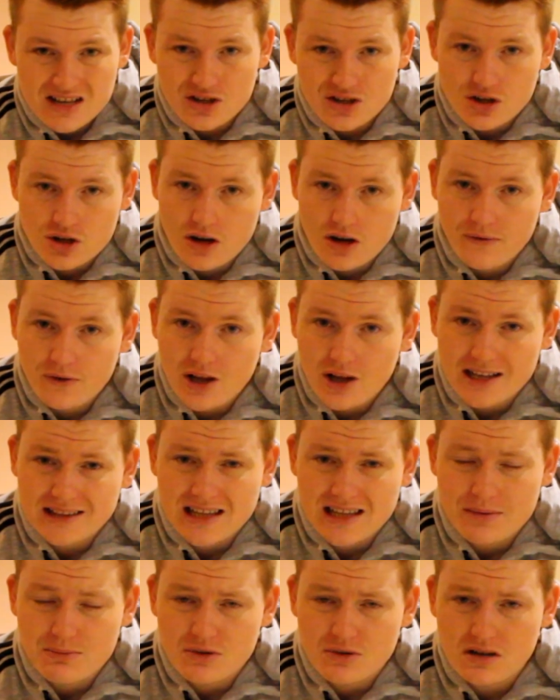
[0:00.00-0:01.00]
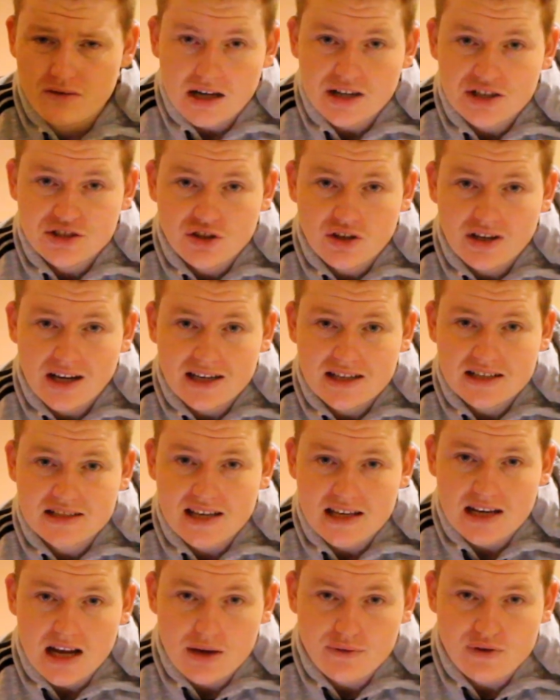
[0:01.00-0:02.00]
Don't know if I like that move. I just don't
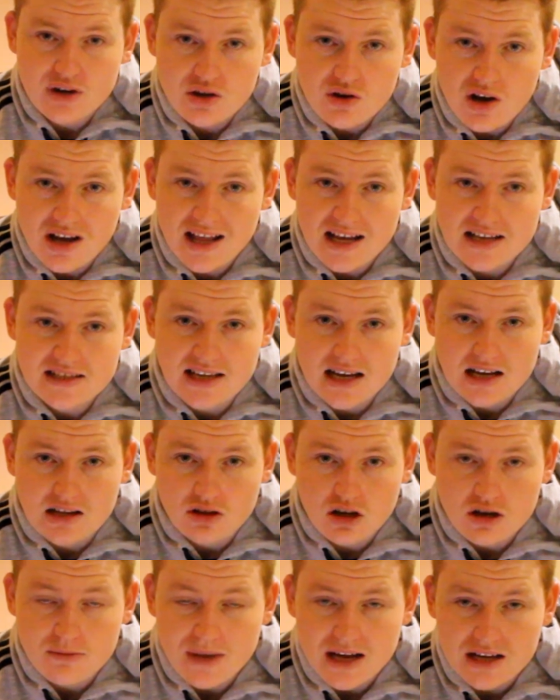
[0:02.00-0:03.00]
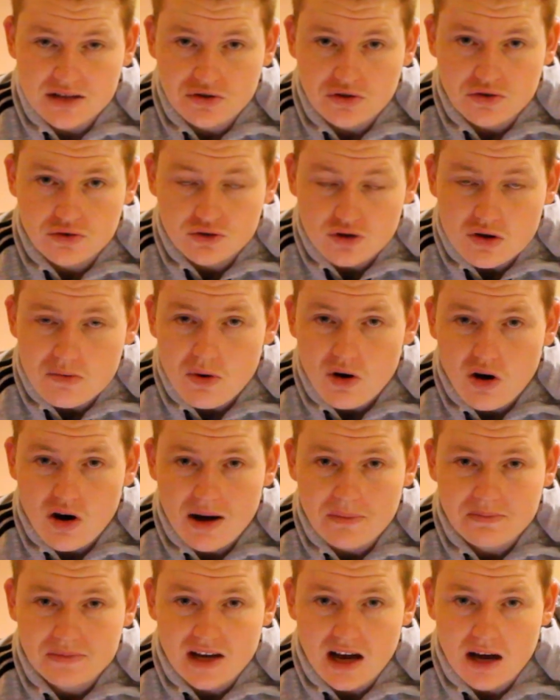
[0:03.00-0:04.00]
understand having a guy like Zach Lomax who's super
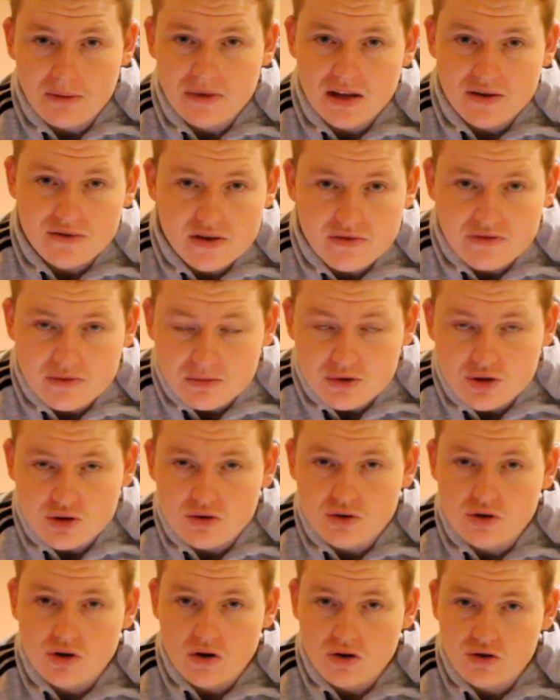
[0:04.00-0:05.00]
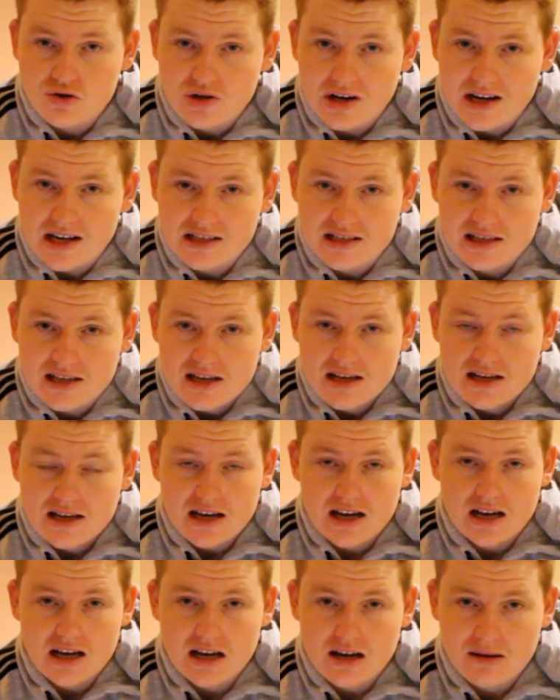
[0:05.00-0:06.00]
hyped up. They've given him a good contract.
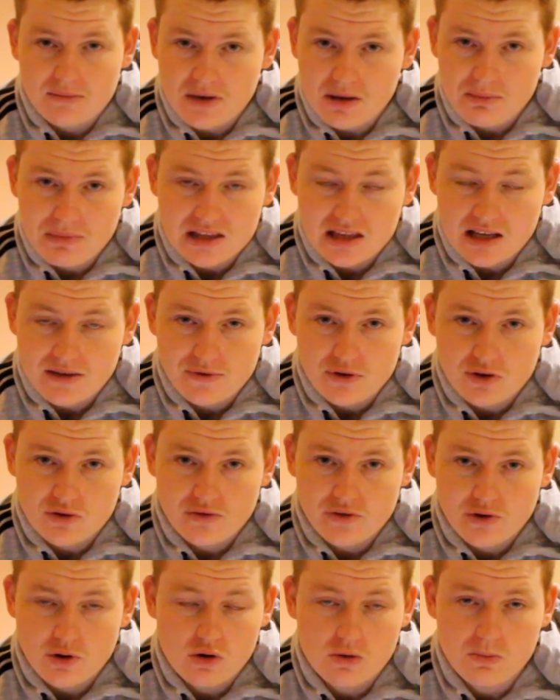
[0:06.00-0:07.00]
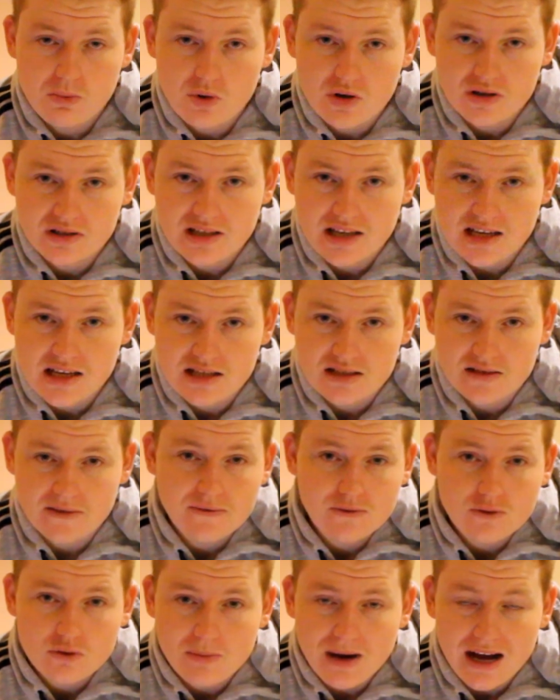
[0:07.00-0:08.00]
I mean, all reports he is a
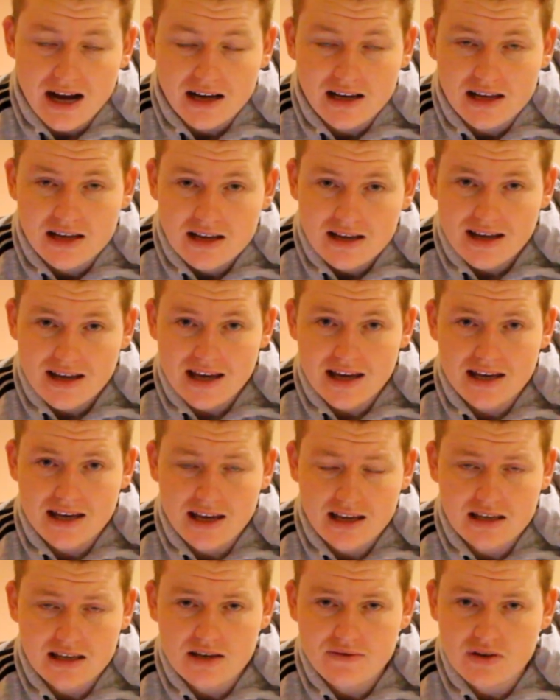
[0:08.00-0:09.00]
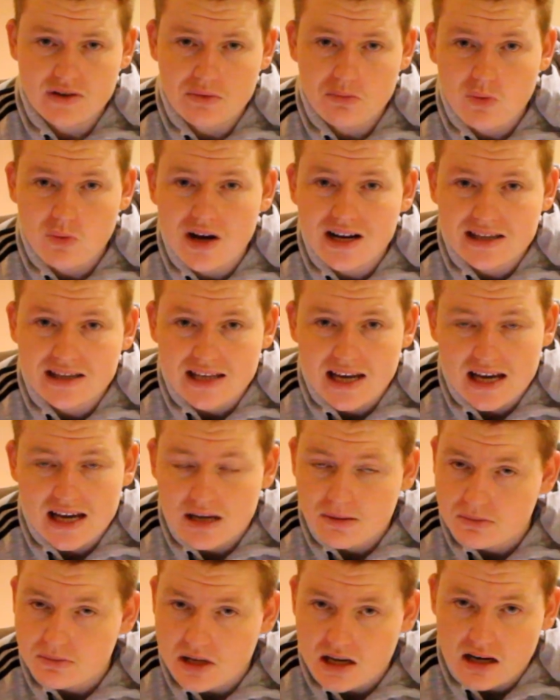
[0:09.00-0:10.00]
fullback, and given him one
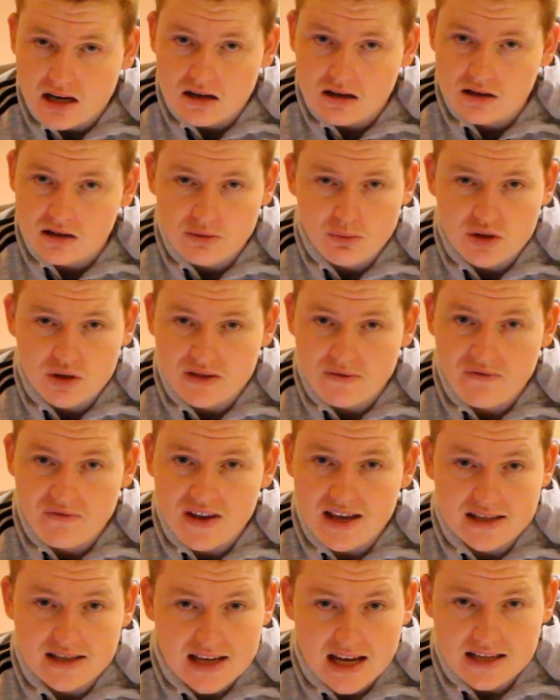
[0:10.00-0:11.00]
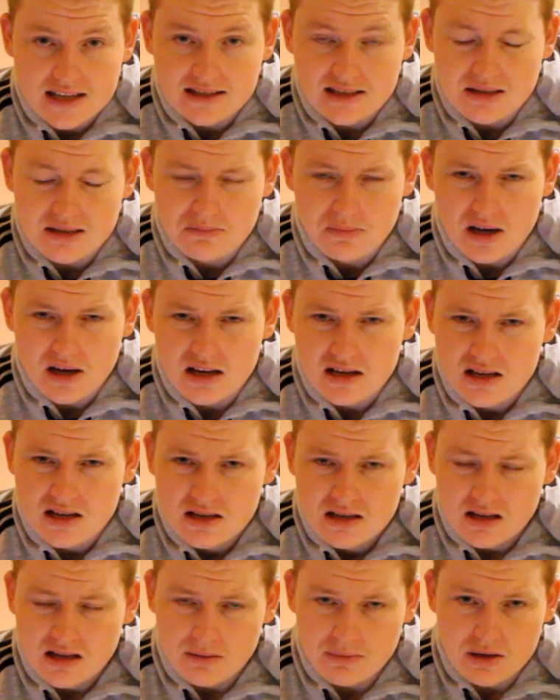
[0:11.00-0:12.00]
game. Now, it wasn't fantastic, but
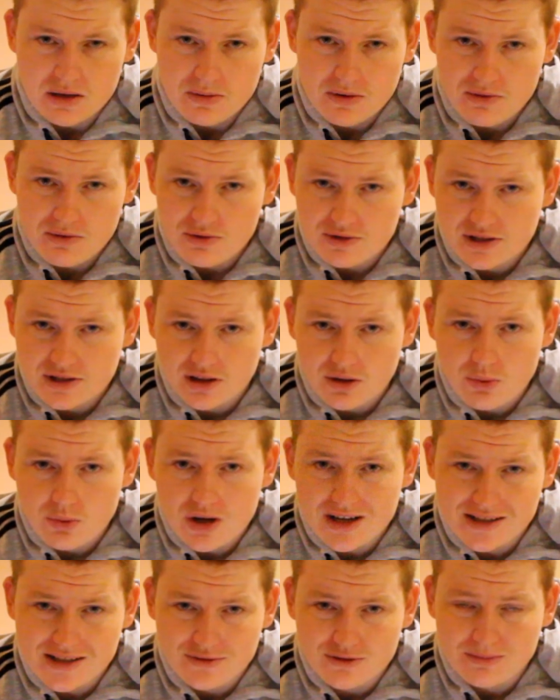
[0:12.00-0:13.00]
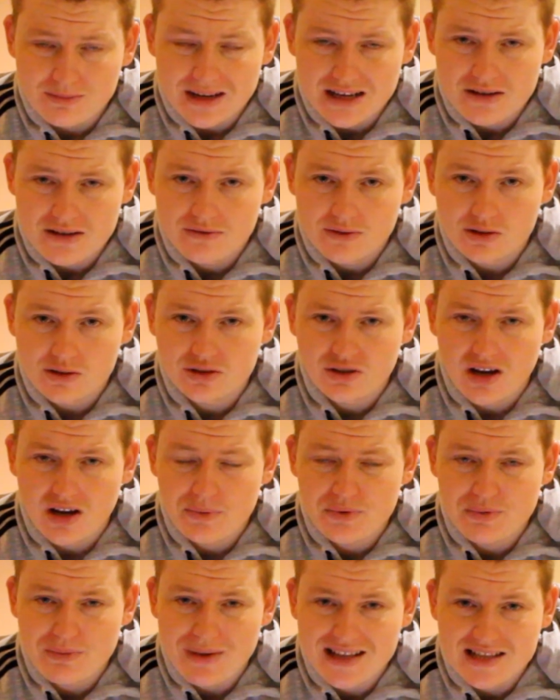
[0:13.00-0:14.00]
I mean, he probably wasn't the worst fullback of all
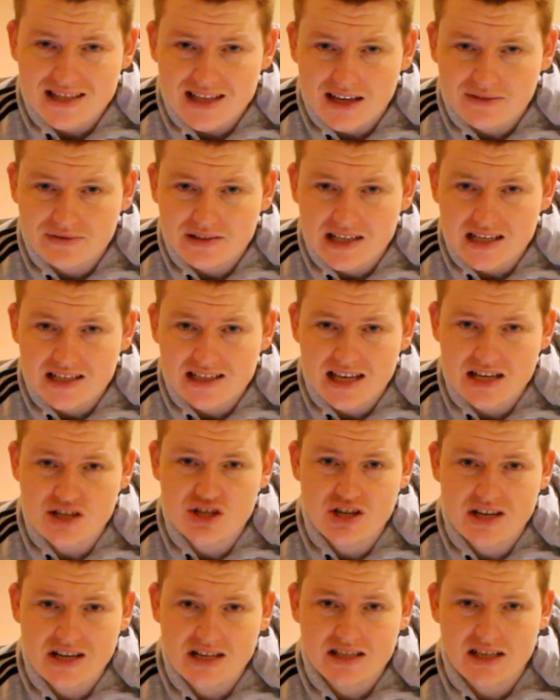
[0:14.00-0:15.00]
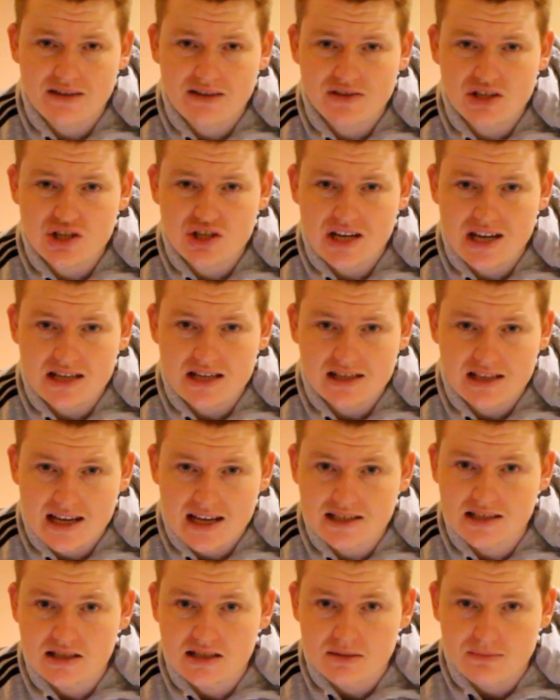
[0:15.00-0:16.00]
time. And Matt Duffy has had chance after chance and
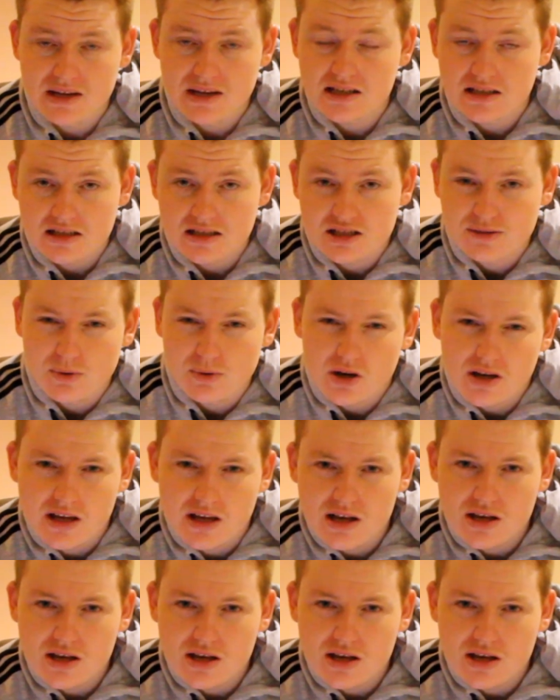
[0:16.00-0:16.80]
hasn't cemented a spot.